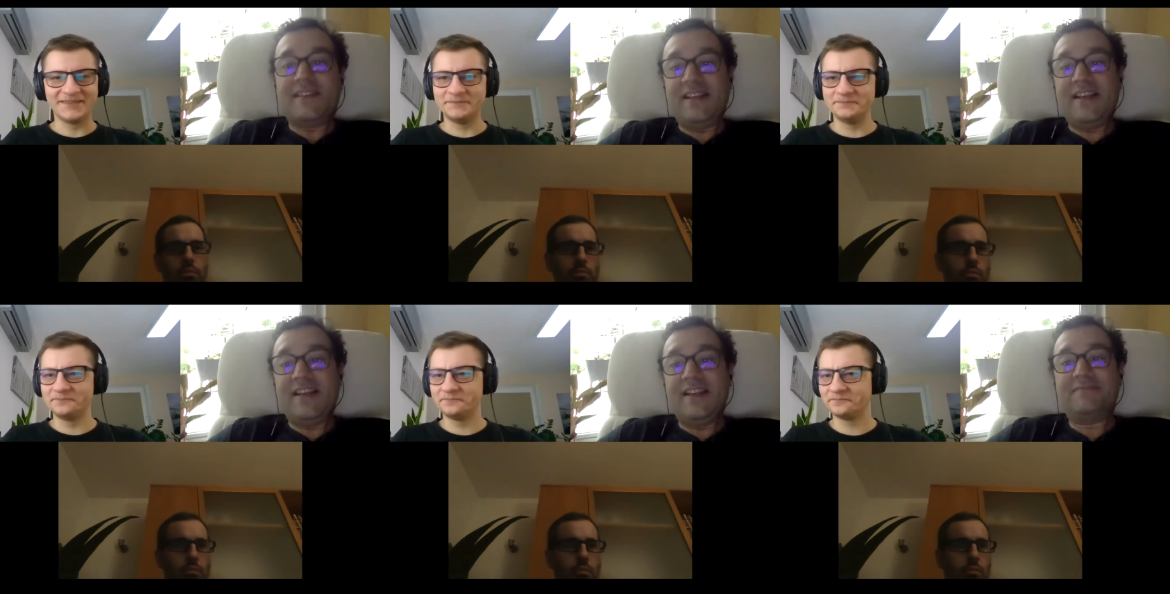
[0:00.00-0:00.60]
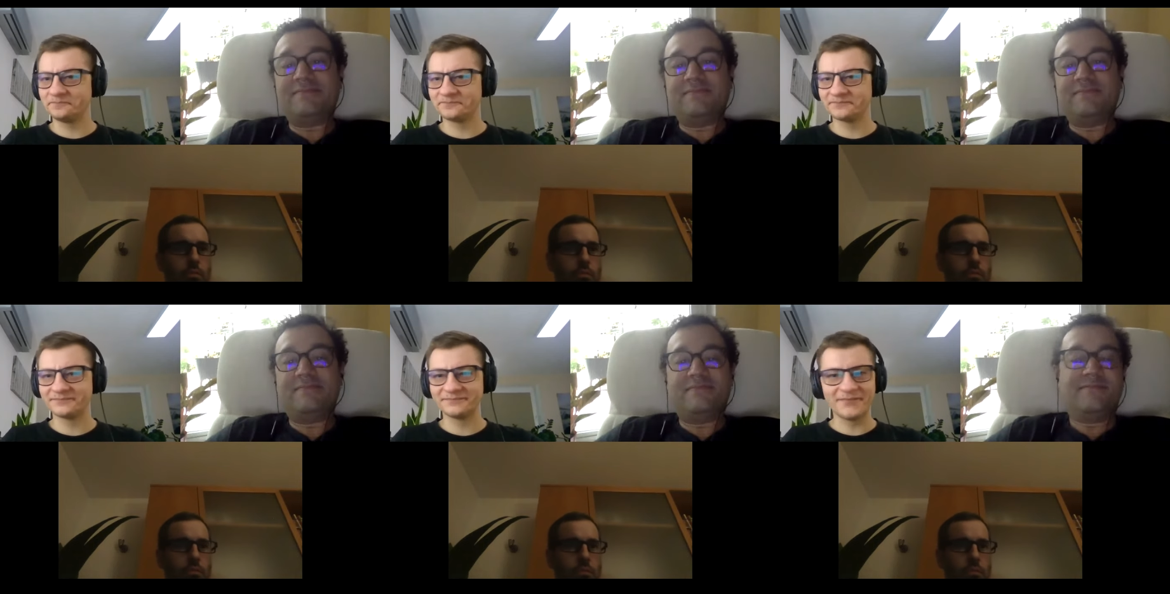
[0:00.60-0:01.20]
Speaker 1: guess.
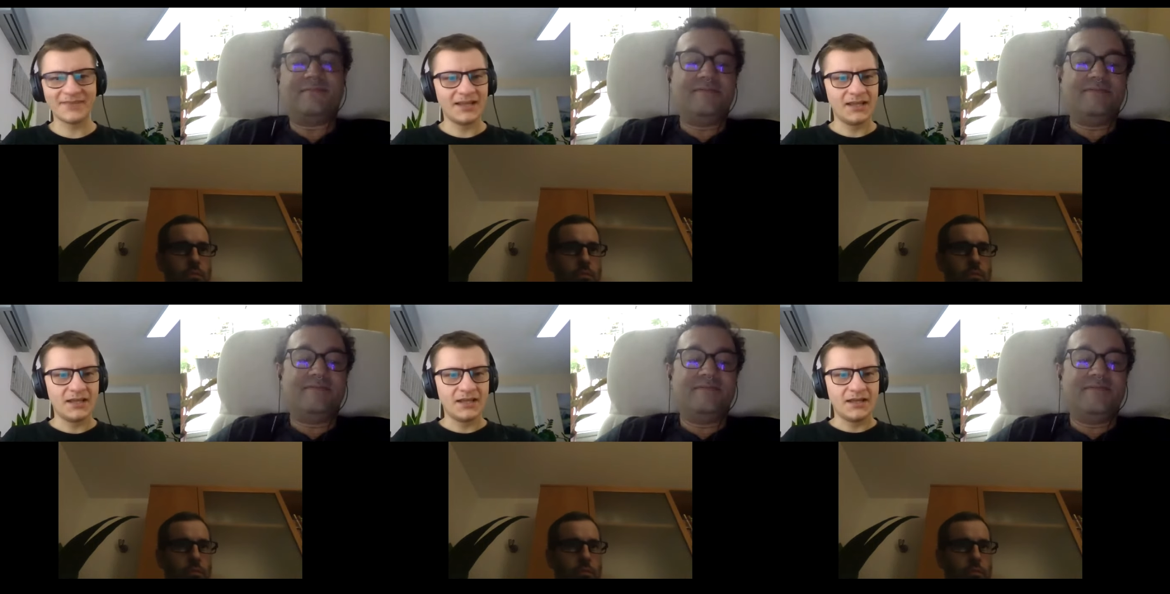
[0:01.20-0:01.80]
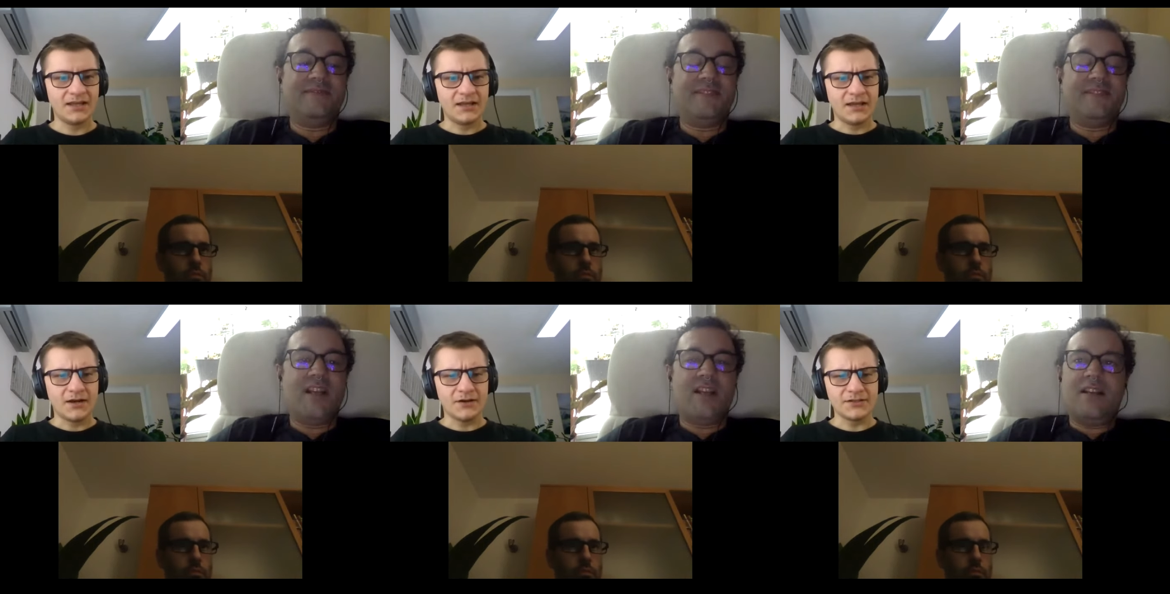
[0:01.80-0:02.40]
Um,
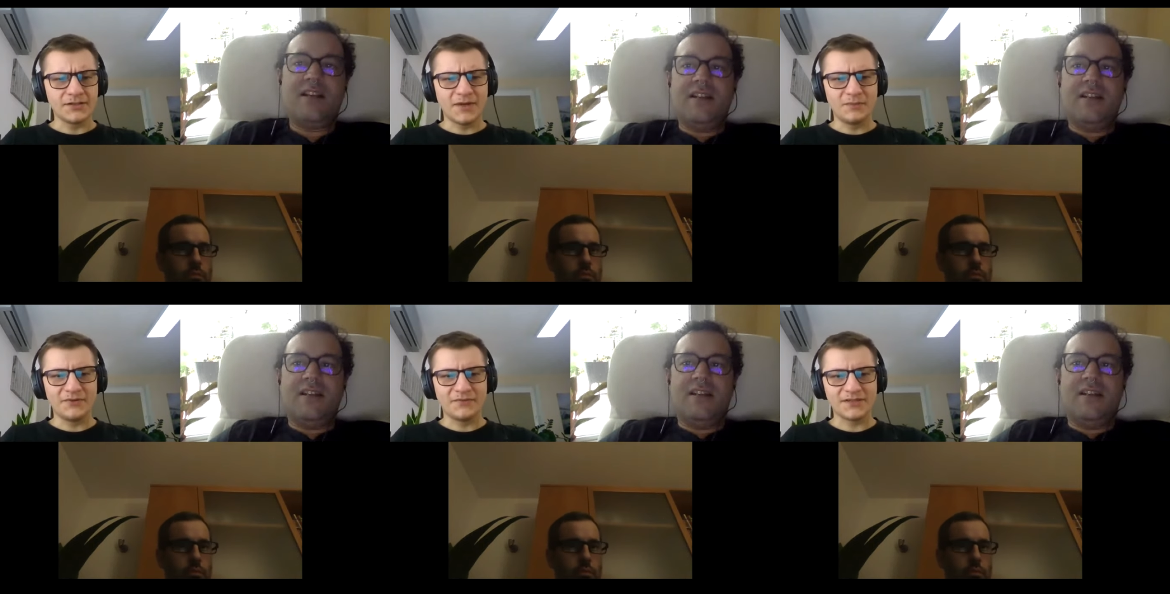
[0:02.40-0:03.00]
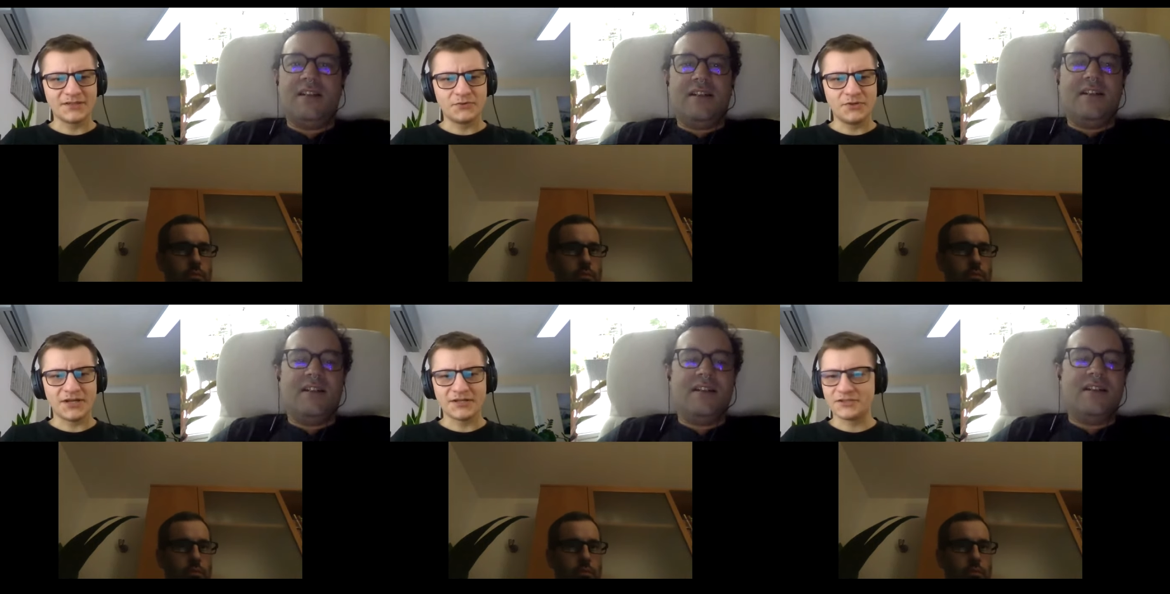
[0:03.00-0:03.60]
also, my
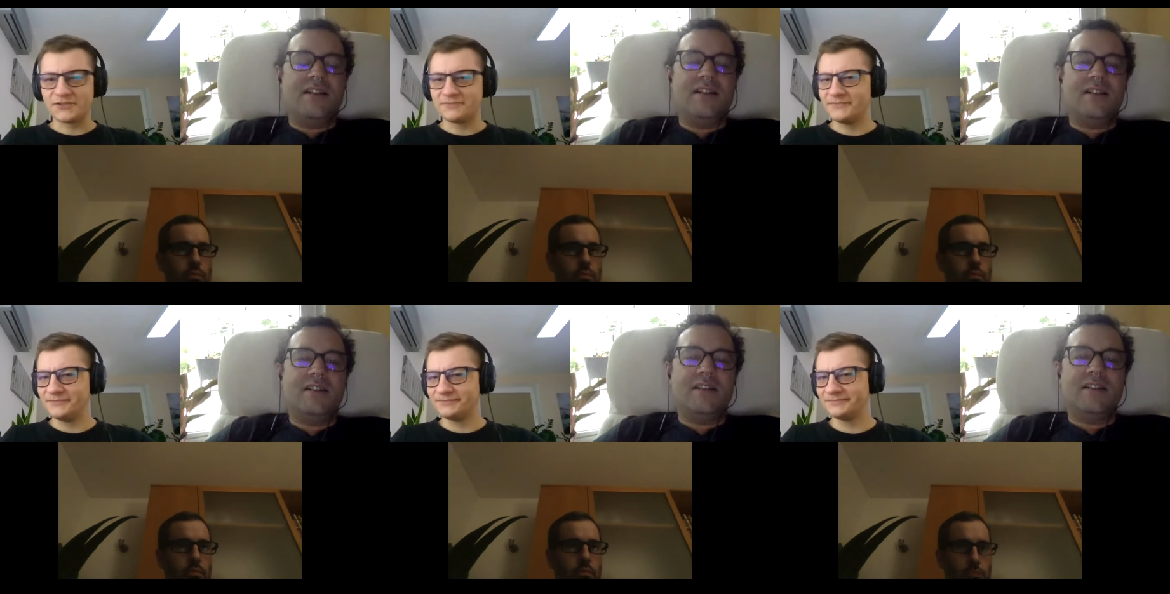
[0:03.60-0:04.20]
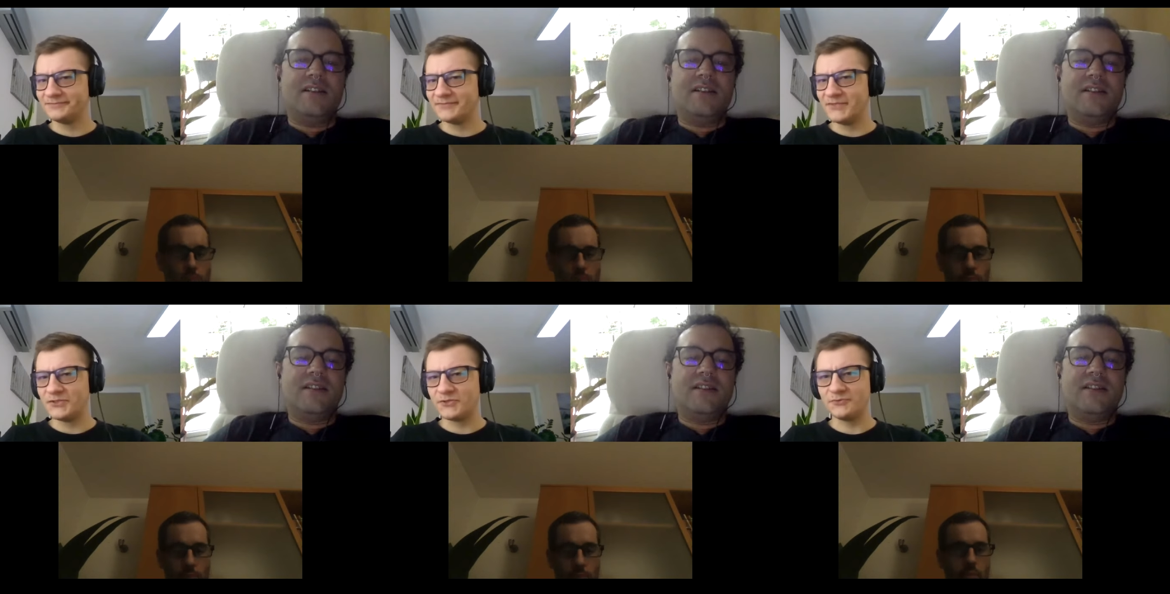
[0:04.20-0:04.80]
PFS triage.
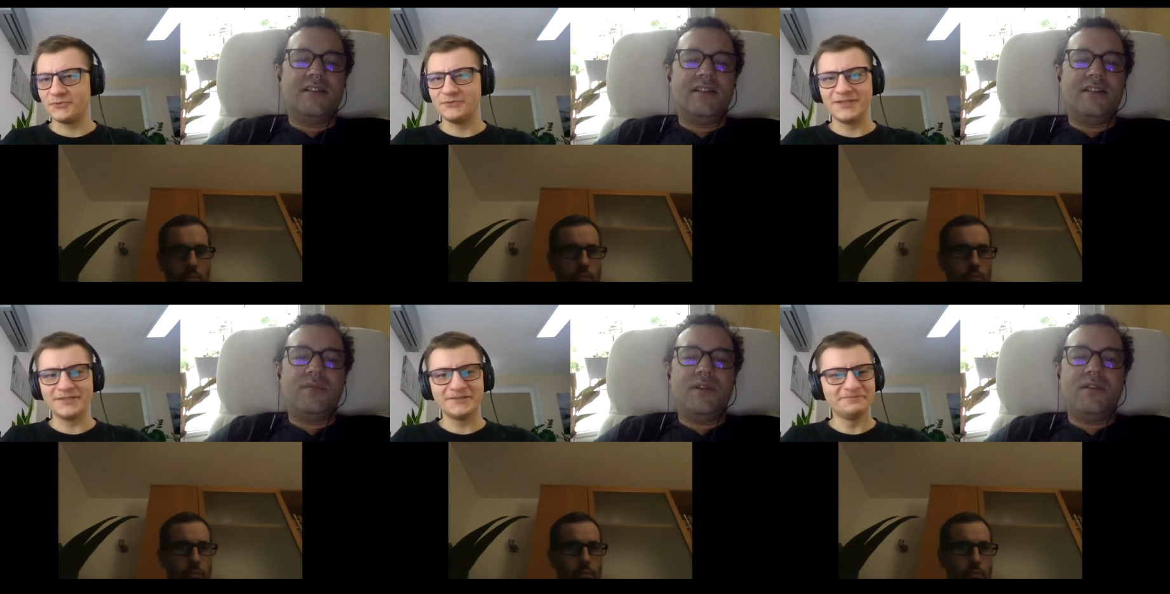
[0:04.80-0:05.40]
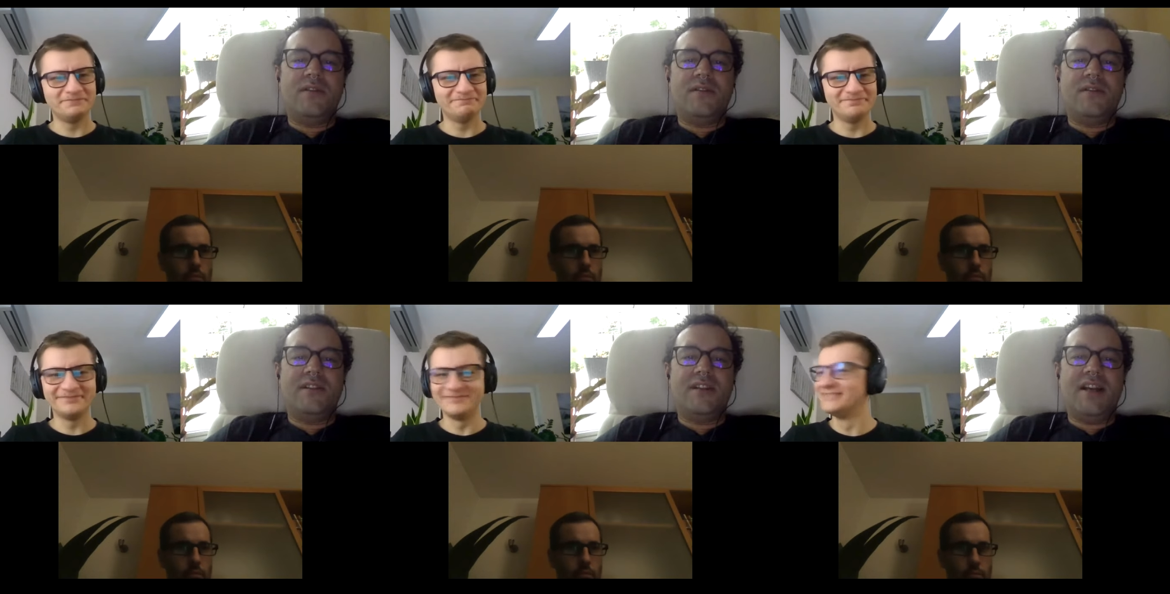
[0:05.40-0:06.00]
We, we
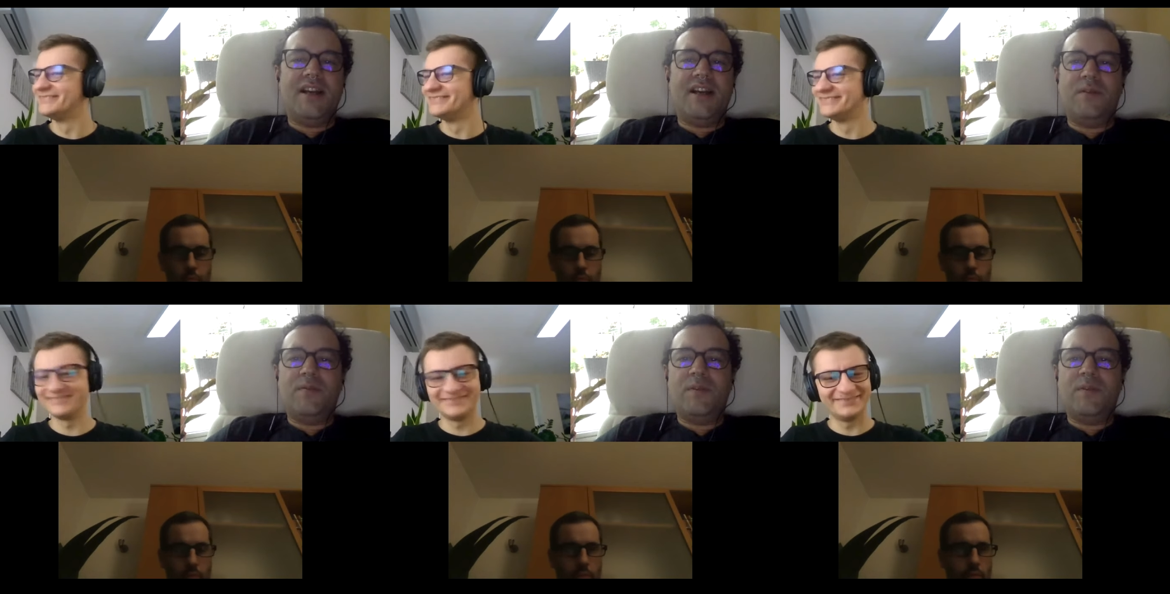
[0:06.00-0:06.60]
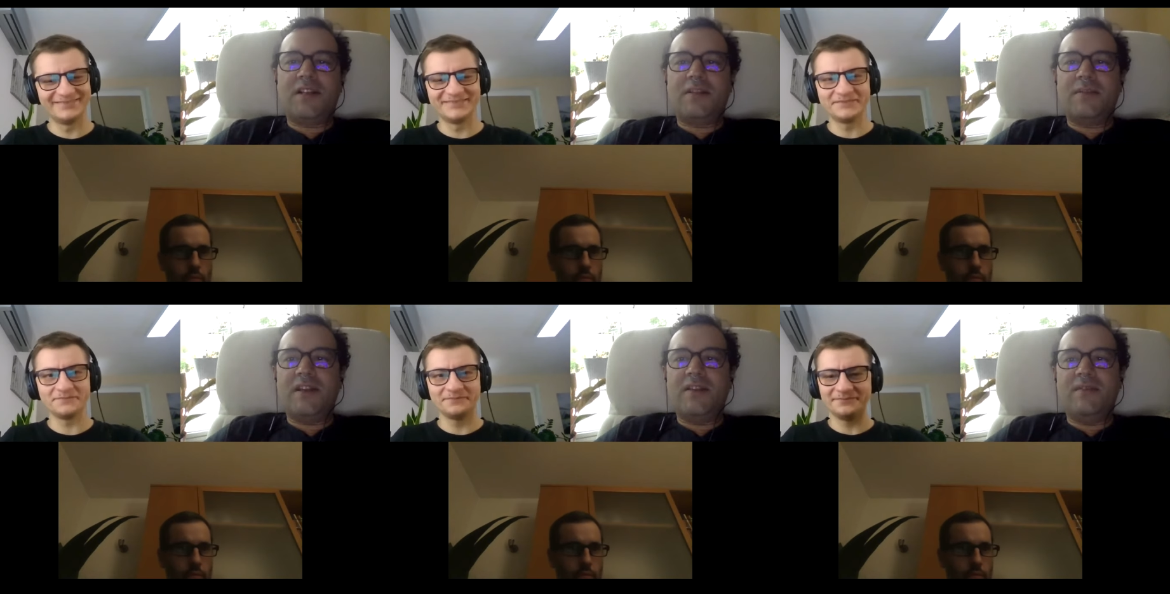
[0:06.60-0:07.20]
yeah,
Speaker 2: when we talked about
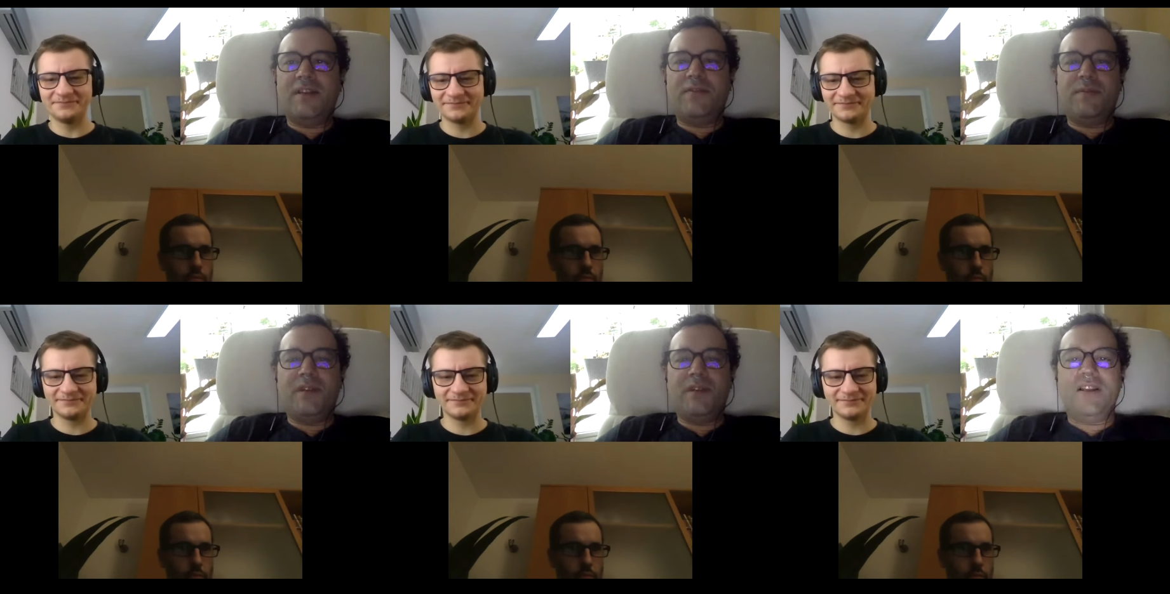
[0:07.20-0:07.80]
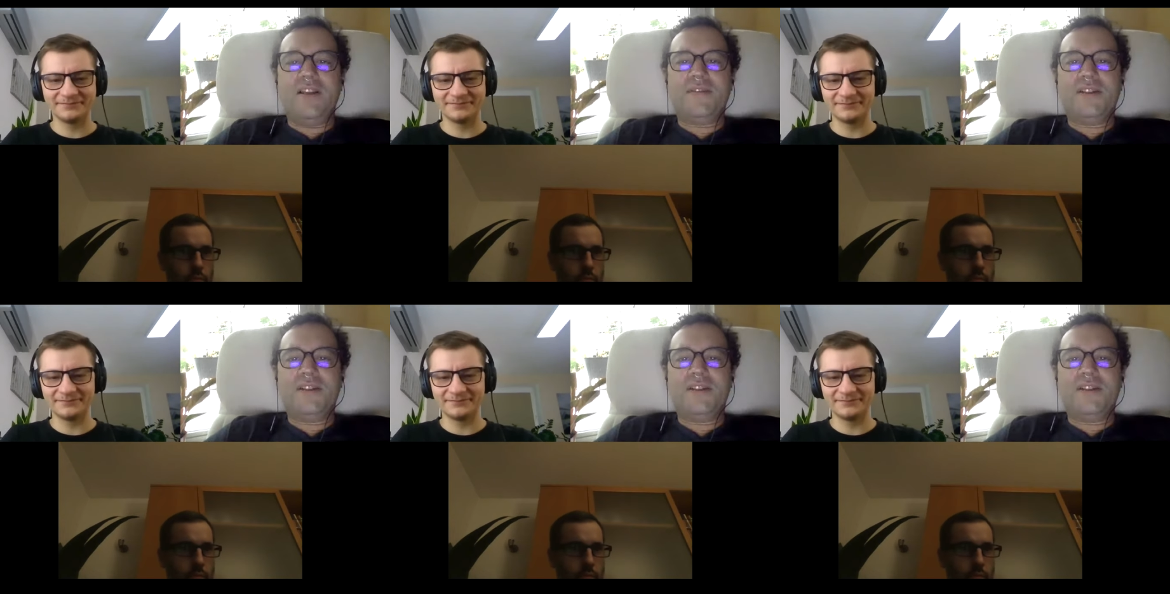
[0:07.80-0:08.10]
it, we got a few minutes left.